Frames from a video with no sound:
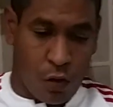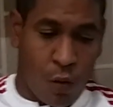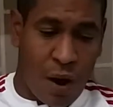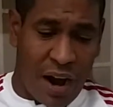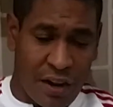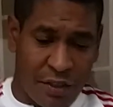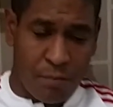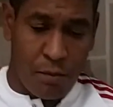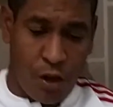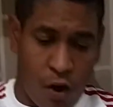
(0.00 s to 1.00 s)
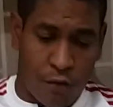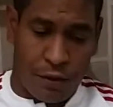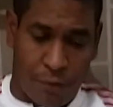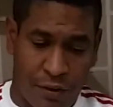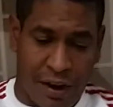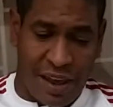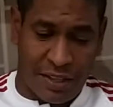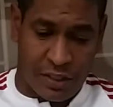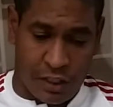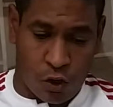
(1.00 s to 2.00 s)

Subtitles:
what are the meaning of the great